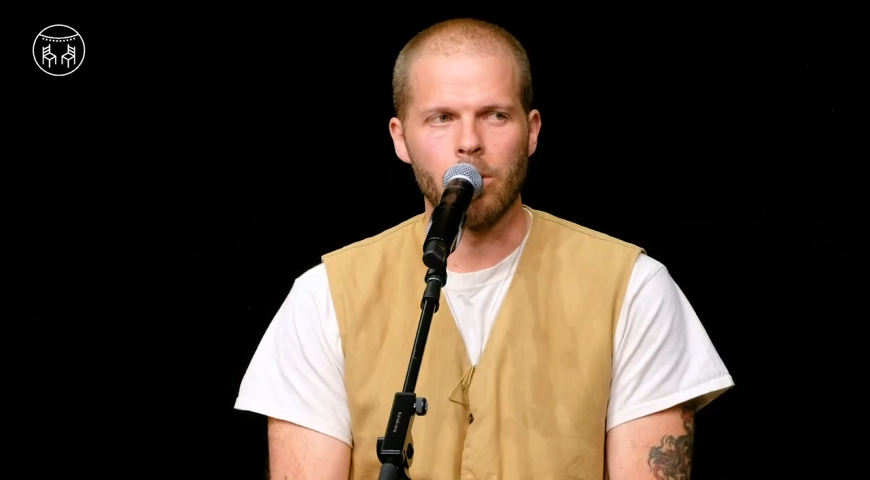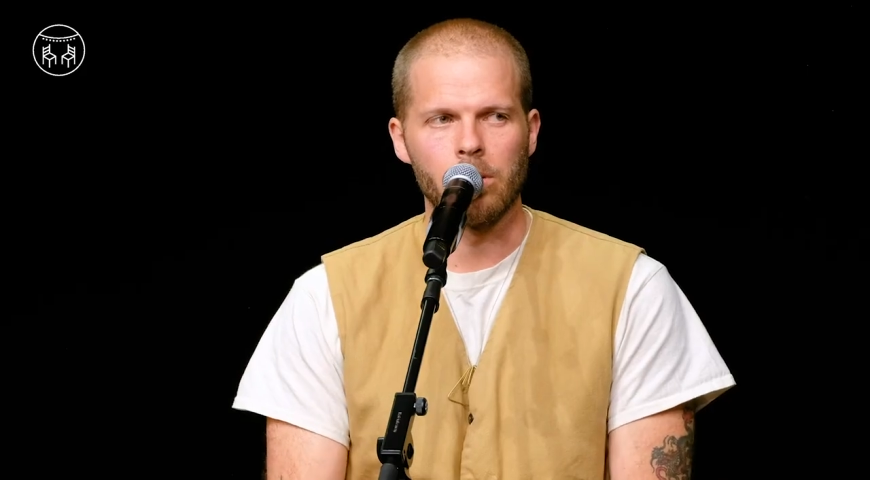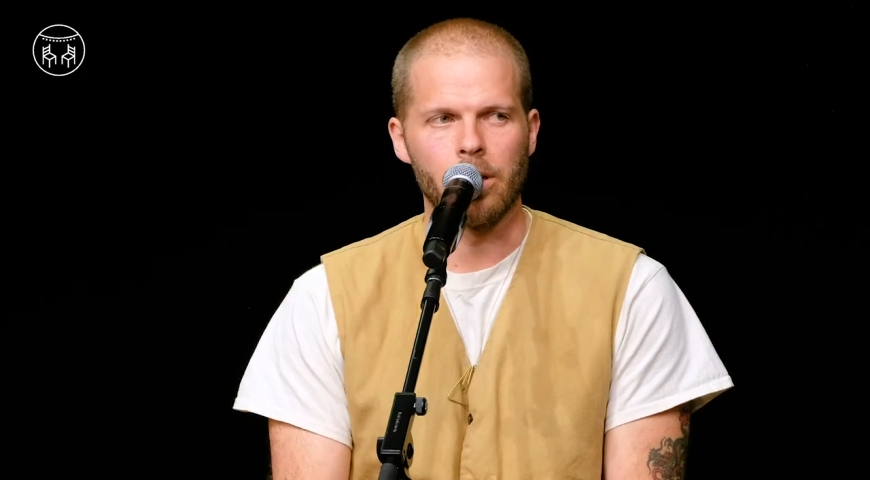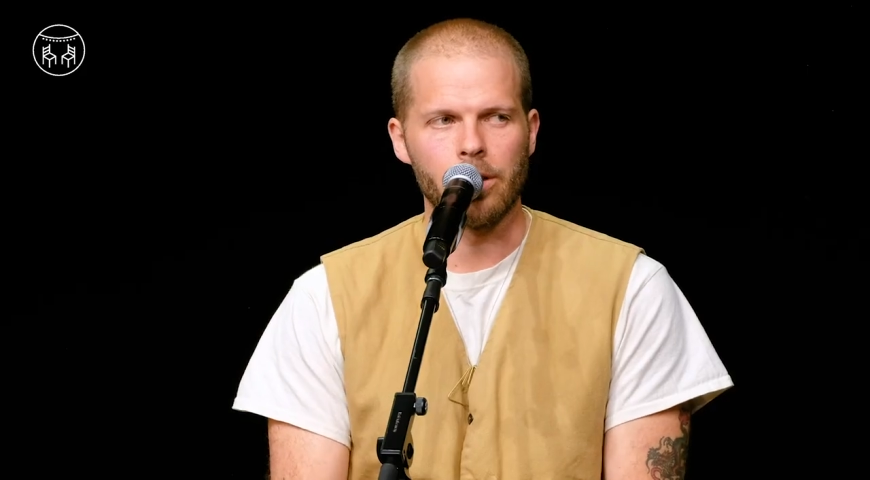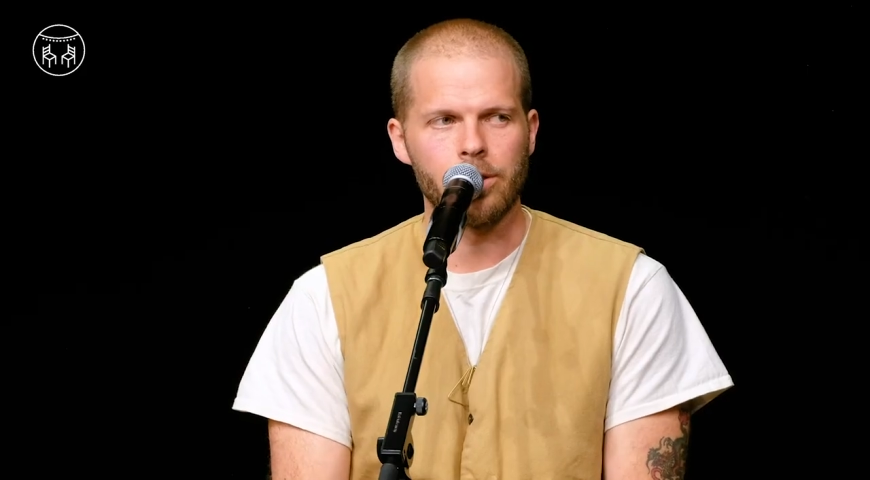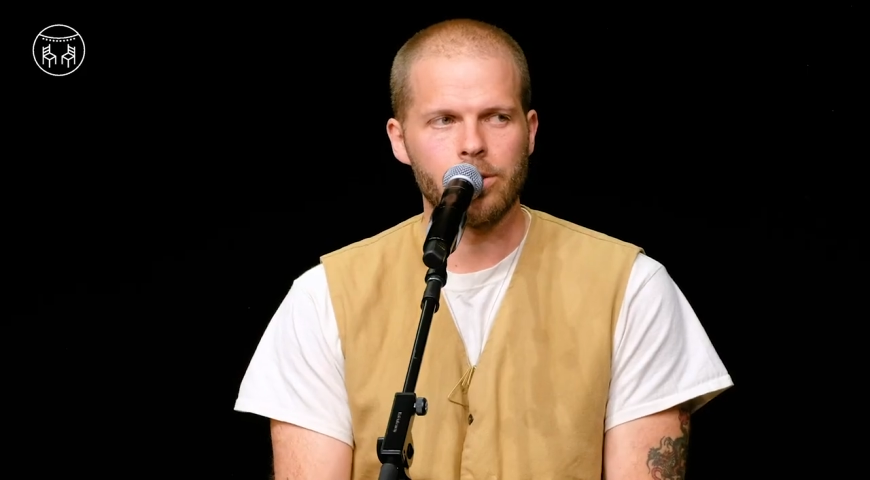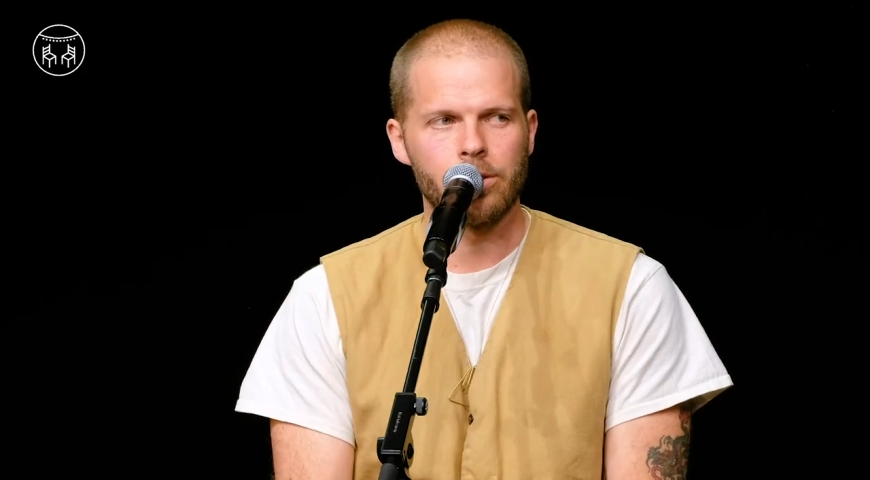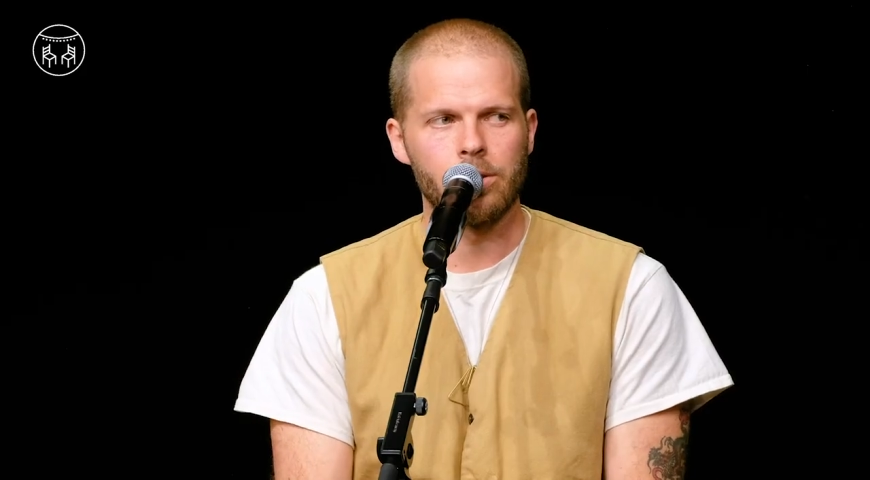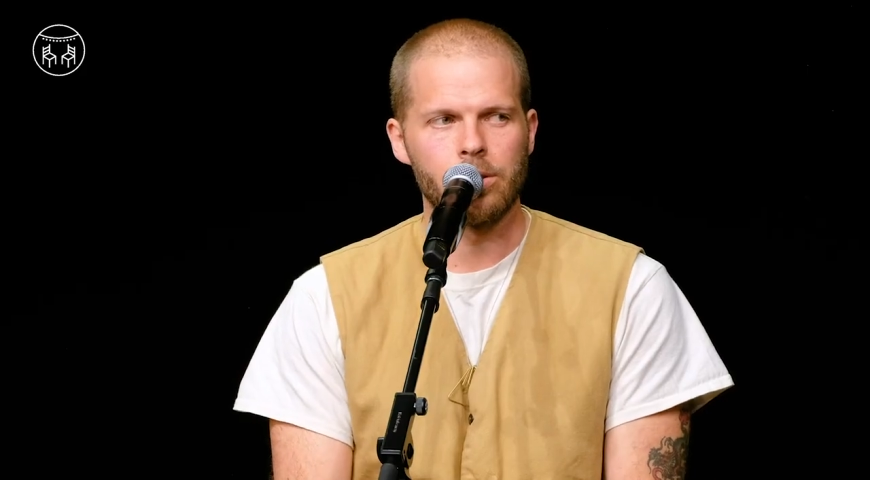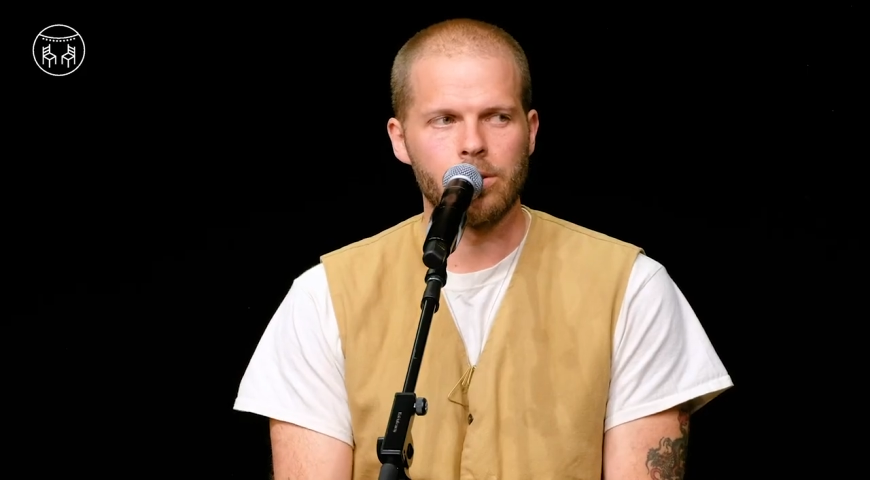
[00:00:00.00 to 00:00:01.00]
longer
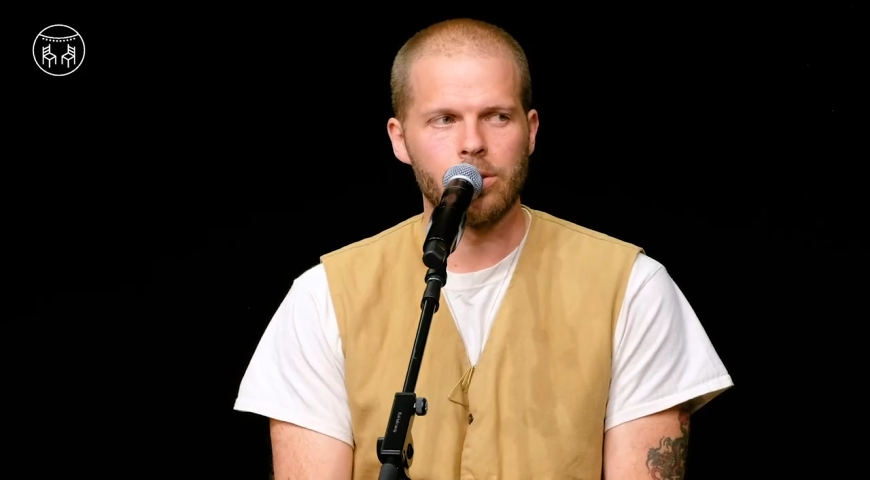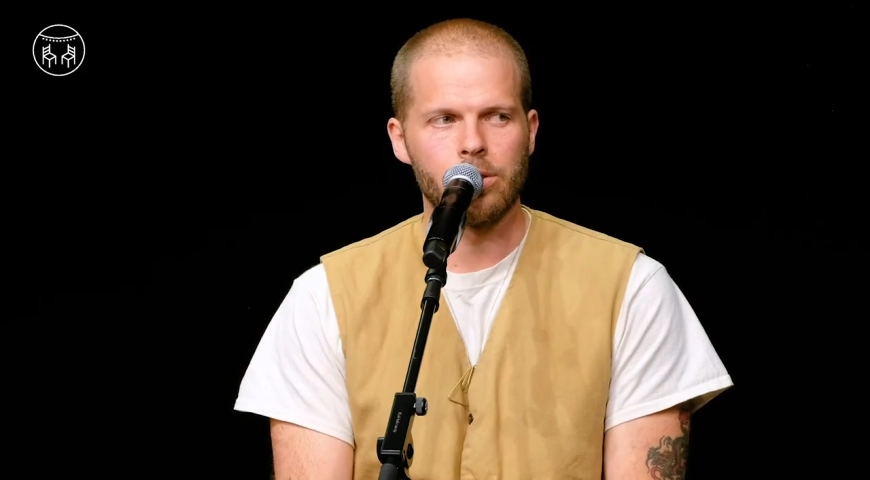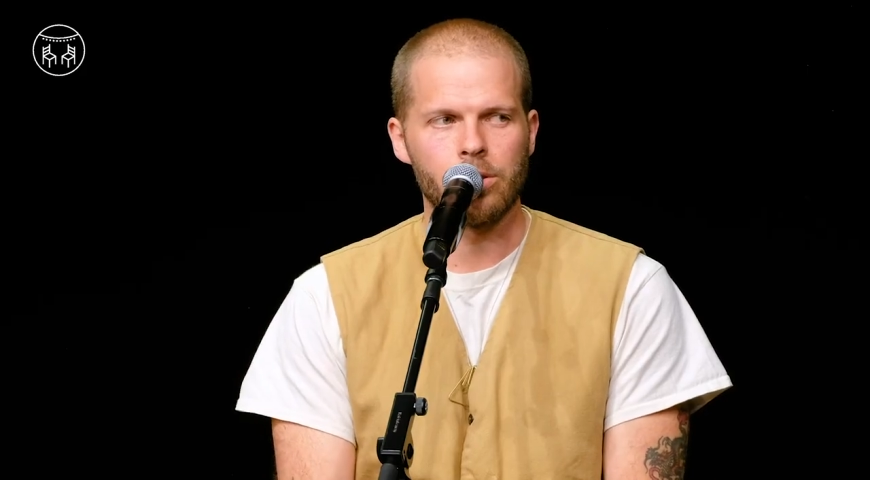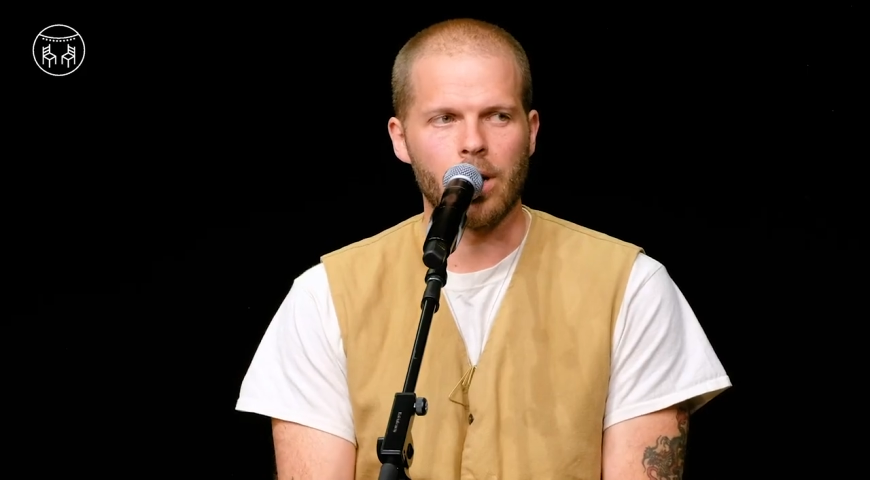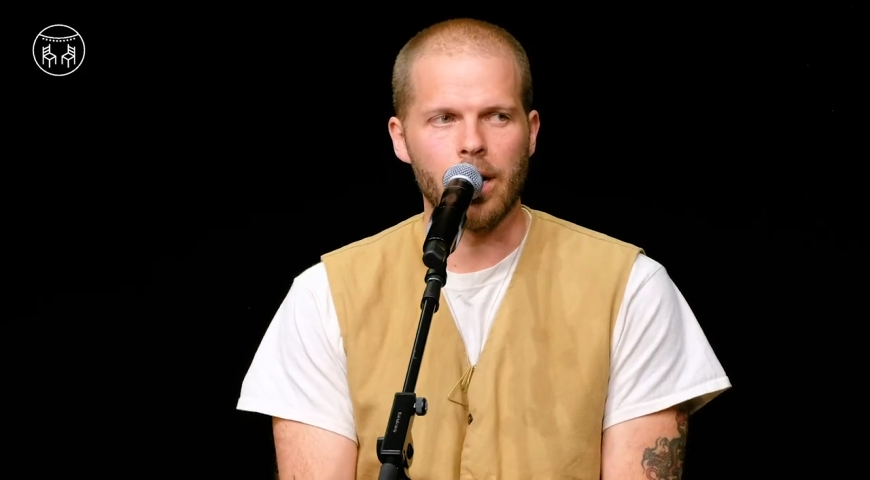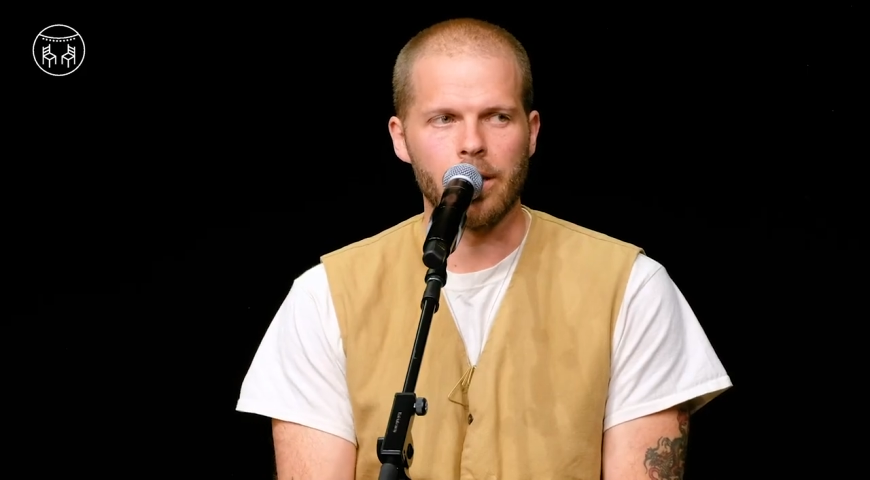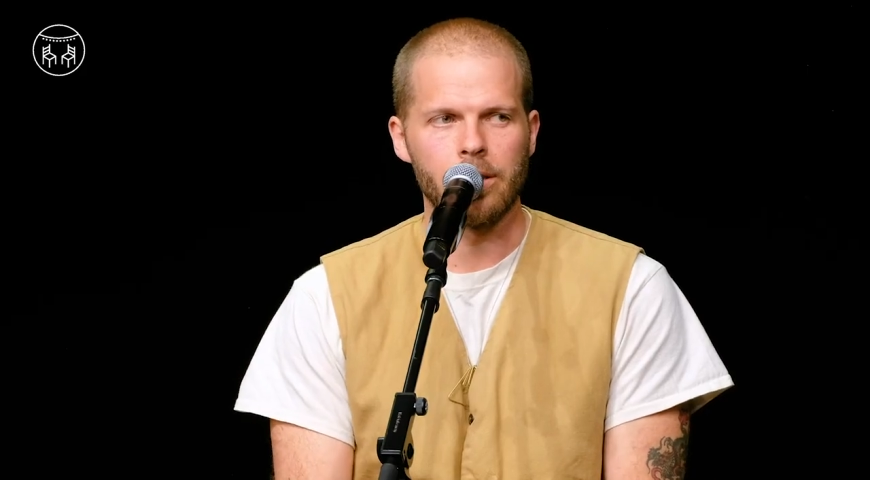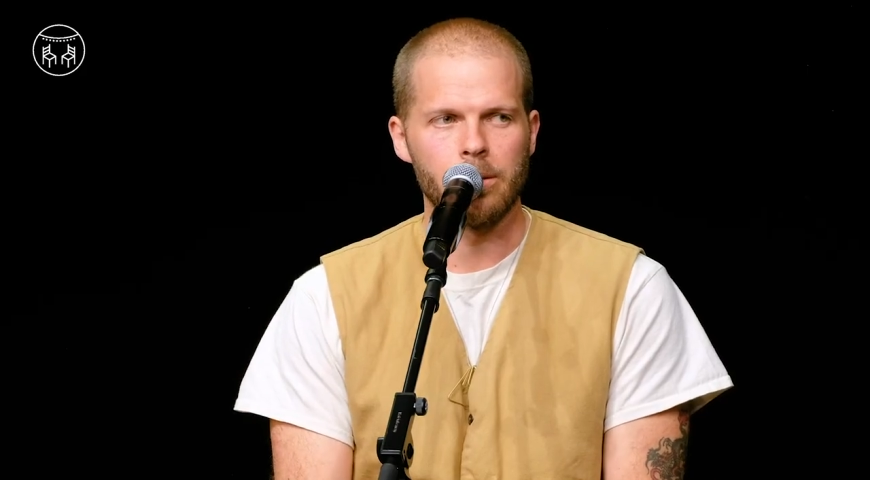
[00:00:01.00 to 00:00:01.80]
trying